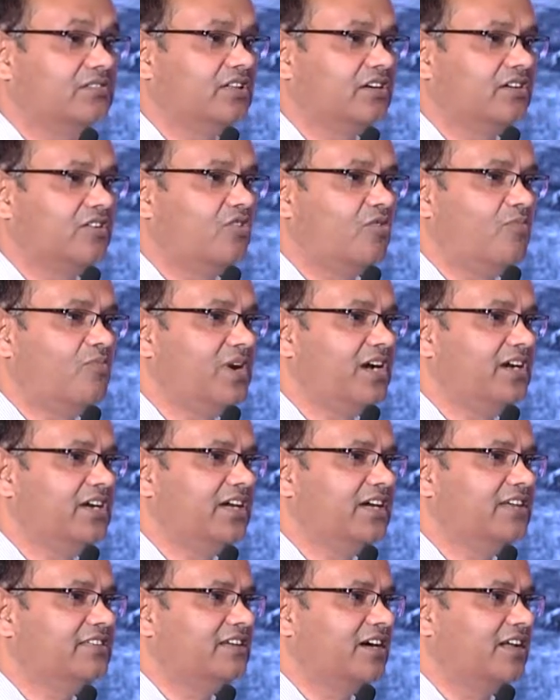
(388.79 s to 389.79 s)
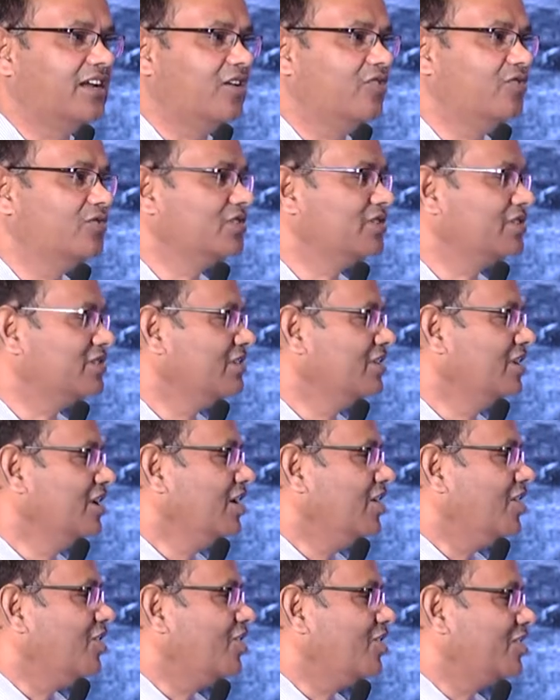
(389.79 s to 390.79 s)
the government has announced
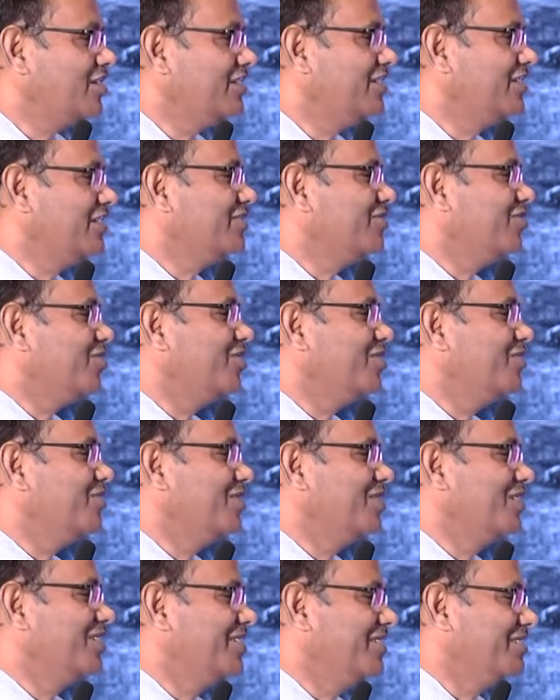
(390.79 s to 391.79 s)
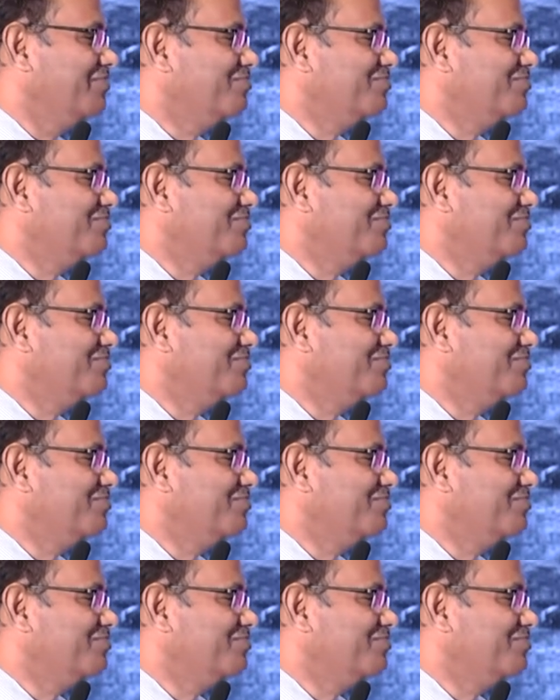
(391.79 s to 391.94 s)
or it is on uh,